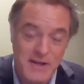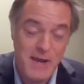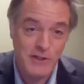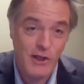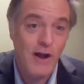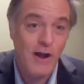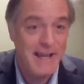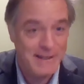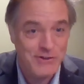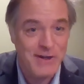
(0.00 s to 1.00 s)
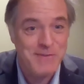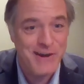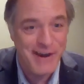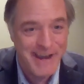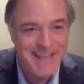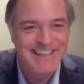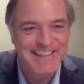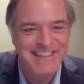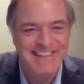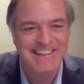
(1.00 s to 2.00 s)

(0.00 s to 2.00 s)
that was a long answer. I'm sorry.